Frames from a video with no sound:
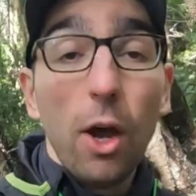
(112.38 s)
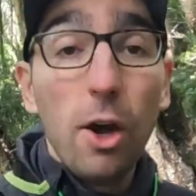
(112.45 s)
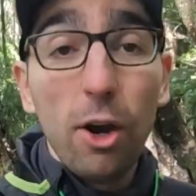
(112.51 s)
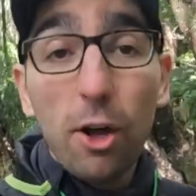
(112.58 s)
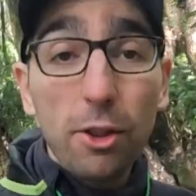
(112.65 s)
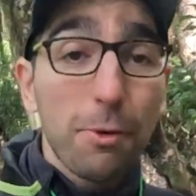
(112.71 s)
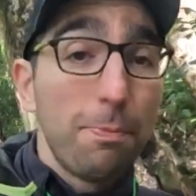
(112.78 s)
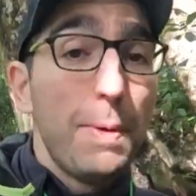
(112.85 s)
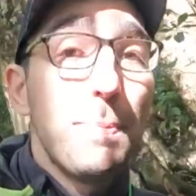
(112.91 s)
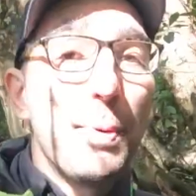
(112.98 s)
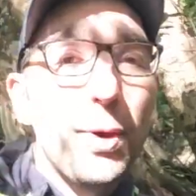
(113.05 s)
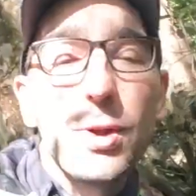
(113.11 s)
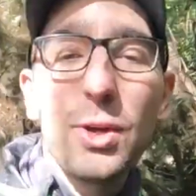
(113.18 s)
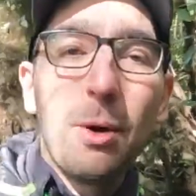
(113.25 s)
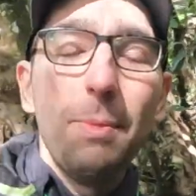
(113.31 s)
A lot of
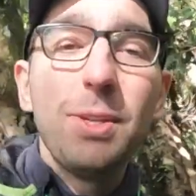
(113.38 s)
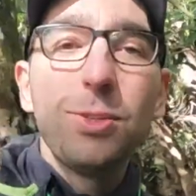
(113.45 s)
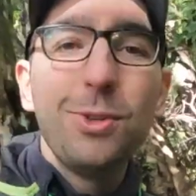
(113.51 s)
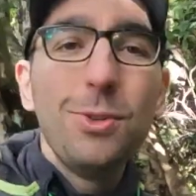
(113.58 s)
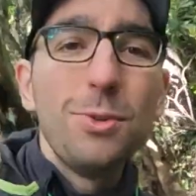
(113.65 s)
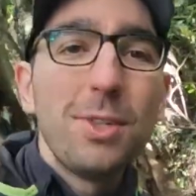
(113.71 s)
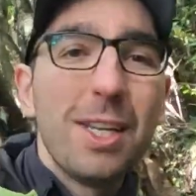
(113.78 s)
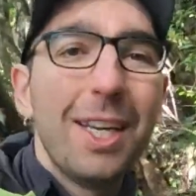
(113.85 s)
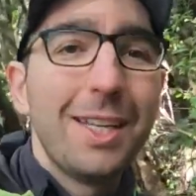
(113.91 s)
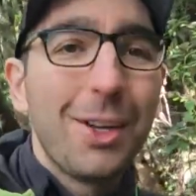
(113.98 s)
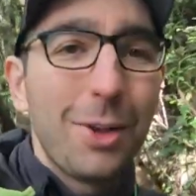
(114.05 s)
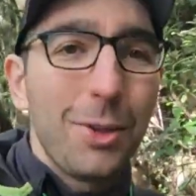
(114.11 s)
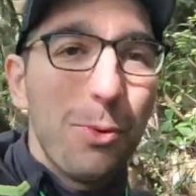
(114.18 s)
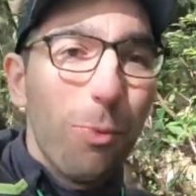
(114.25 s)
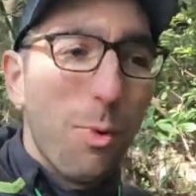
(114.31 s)
people coming to New Zealand
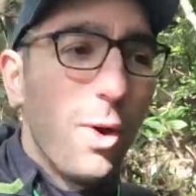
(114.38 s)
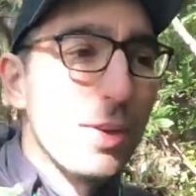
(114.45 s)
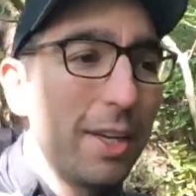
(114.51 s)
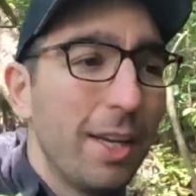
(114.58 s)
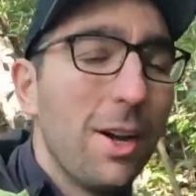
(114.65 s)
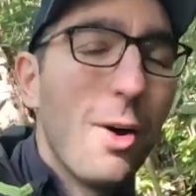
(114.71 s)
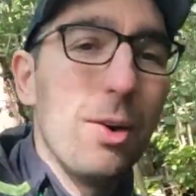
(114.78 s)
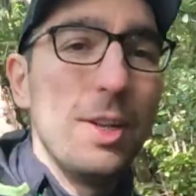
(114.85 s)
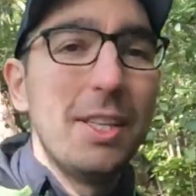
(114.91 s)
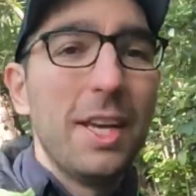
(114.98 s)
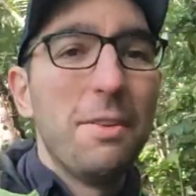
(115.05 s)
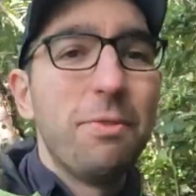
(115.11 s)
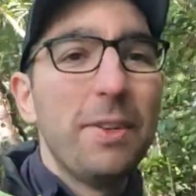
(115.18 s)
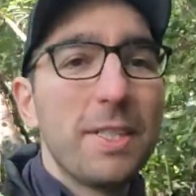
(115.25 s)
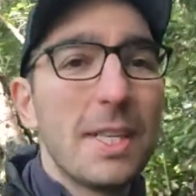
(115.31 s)
on a working
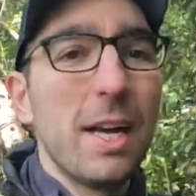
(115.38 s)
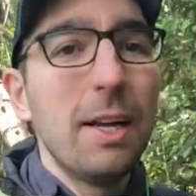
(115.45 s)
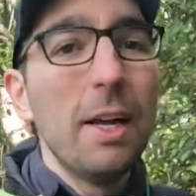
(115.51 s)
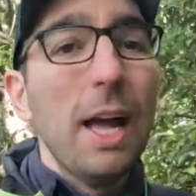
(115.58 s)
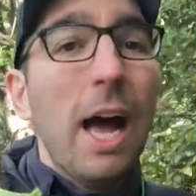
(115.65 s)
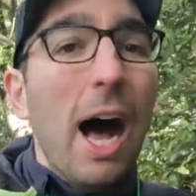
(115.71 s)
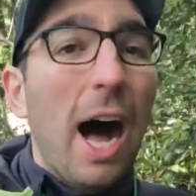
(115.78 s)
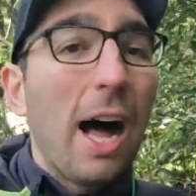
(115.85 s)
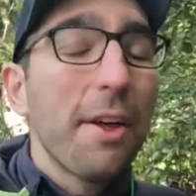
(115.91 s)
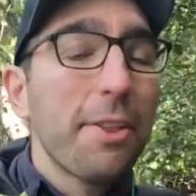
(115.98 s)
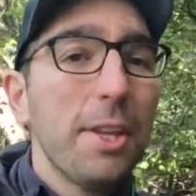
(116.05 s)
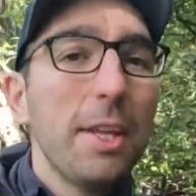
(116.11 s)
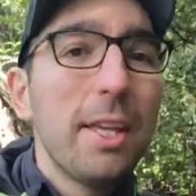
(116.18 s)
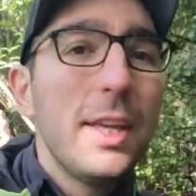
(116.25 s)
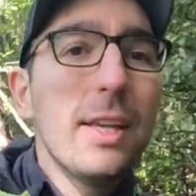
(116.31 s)
holiday visa are
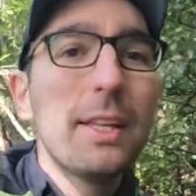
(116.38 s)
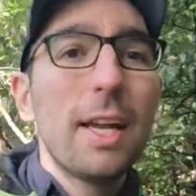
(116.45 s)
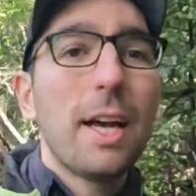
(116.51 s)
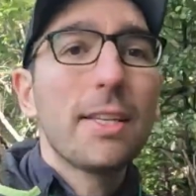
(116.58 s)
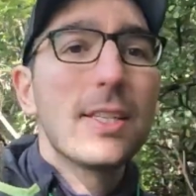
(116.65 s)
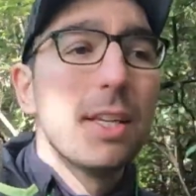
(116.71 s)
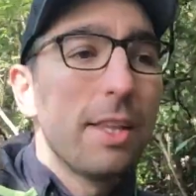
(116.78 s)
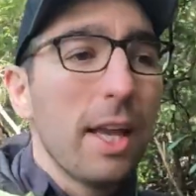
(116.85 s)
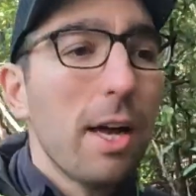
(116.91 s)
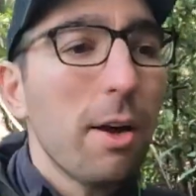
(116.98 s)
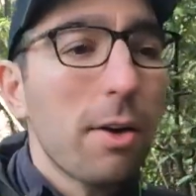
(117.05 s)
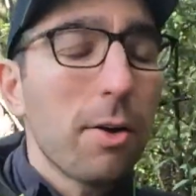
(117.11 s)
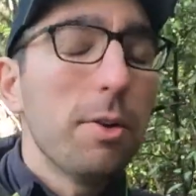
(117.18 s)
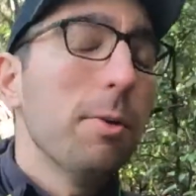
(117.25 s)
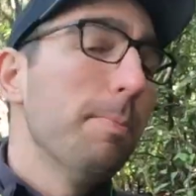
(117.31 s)
thinking that they
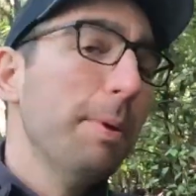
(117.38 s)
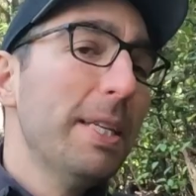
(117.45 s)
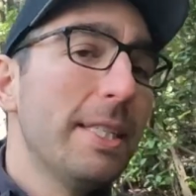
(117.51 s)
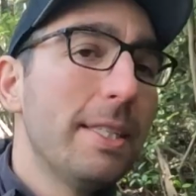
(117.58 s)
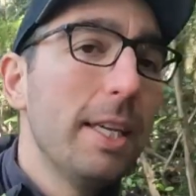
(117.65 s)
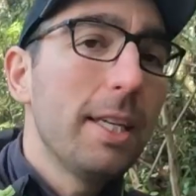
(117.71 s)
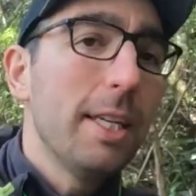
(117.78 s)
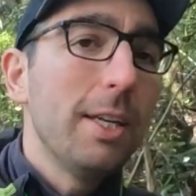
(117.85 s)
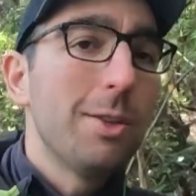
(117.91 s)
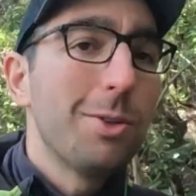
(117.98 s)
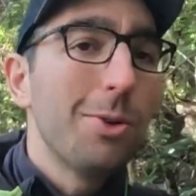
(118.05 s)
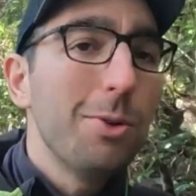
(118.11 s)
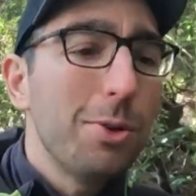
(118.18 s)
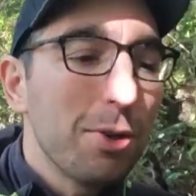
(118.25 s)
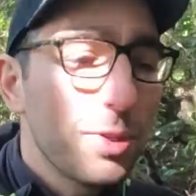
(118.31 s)
are going to be sticking
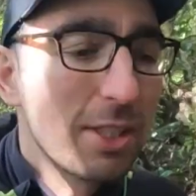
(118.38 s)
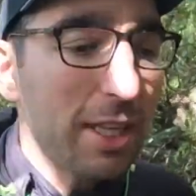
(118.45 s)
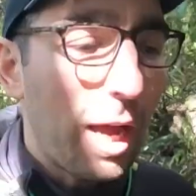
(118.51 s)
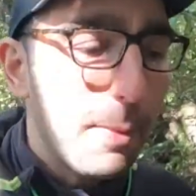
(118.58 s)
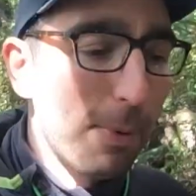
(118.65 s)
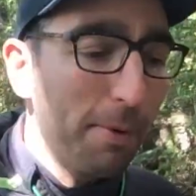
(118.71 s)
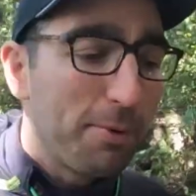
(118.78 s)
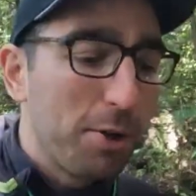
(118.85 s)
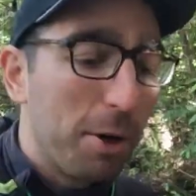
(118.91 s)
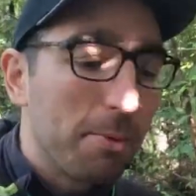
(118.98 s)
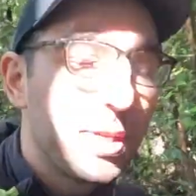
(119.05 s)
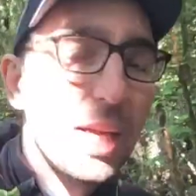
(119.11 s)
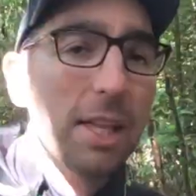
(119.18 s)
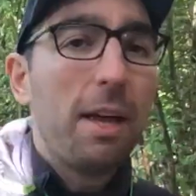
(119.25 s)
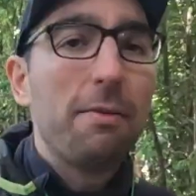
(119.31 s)
to this type of
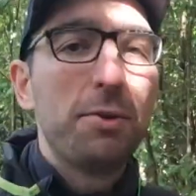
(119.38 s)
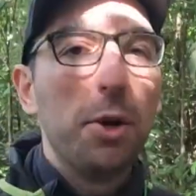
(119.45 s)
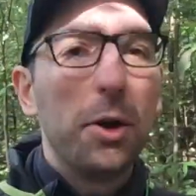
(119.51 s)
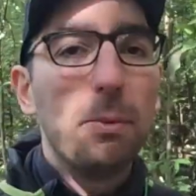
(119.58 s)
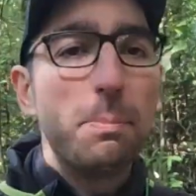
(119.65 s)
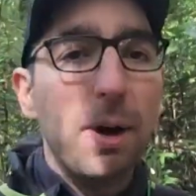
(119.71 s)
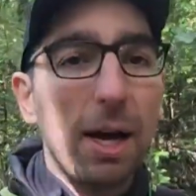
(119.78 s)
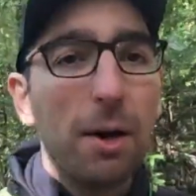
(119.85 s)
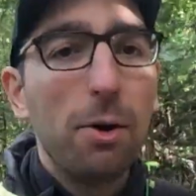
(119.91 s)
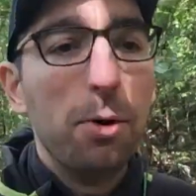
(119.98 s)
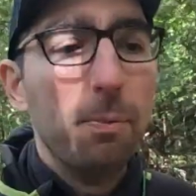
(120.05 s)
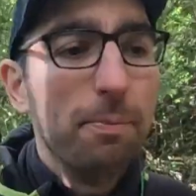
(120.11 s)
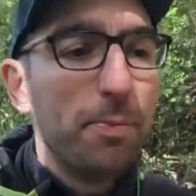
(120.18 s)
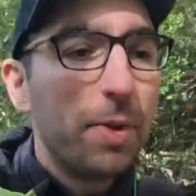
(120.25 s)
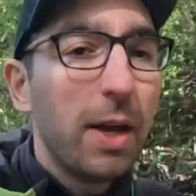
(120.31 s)
jobs that they've done back
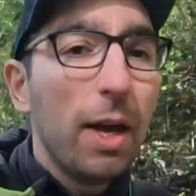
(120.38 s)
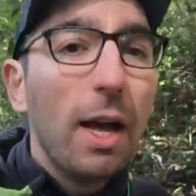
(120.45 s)
home.